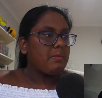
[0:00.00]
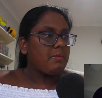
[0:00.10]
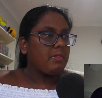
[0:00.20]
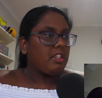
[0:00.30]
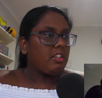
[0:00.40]

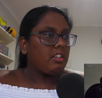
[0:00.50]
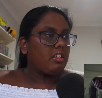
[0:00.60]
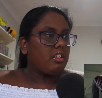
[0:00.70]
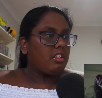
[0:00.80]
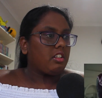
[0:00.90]

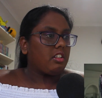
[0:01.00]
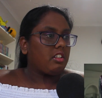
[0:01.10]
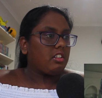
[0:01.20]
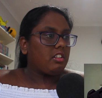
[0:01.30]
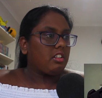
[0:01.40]

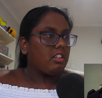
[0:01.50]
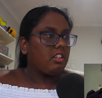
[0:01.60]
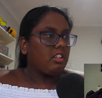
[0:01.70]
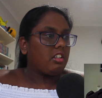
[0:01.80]
[no speech]